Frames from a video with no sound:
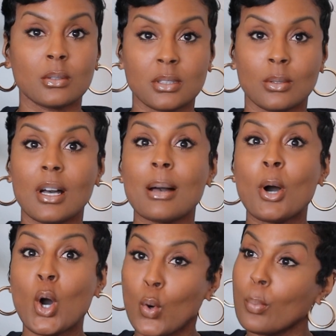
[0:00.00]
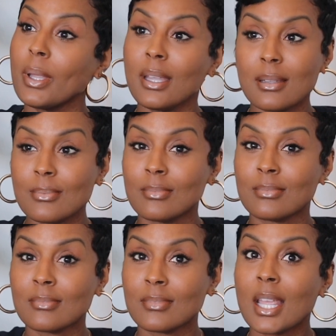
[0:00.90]
So I'm hoping
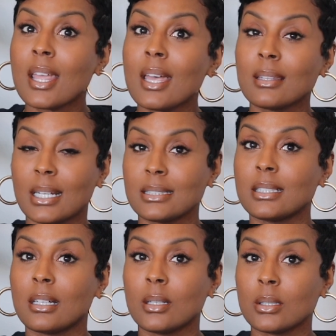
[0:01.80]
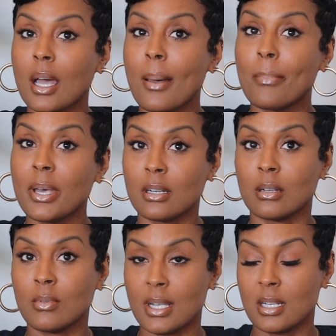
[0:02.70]
that I sound
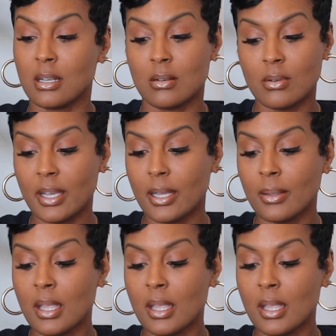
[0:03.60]
better right now, okay?